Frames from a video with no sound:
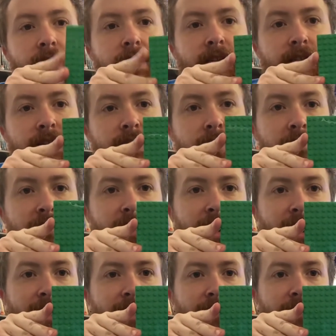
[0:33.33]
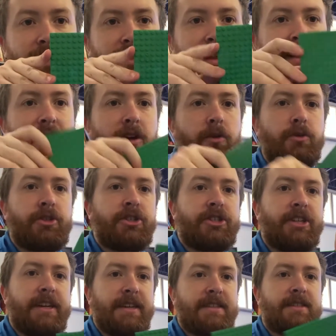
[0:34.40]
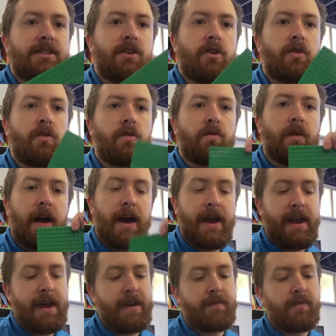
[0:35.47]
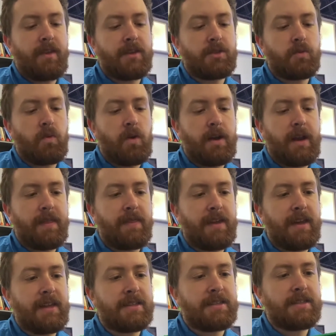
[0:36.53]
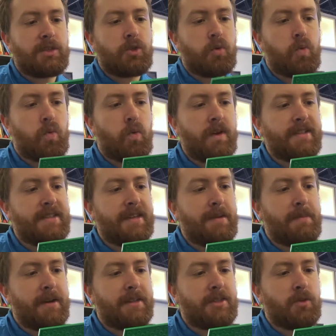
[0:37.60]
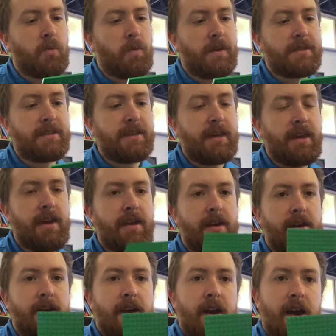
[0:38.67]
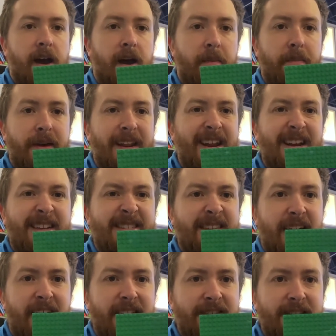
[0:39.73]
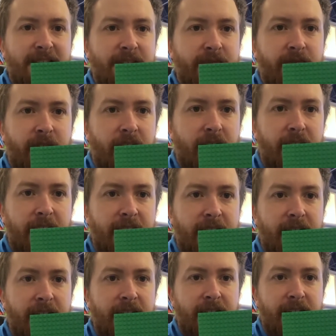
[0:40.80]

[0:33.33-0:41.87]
some kind of a Lego sheet. So I have this one, I think it's twenty by twenty, um, but any size is fine.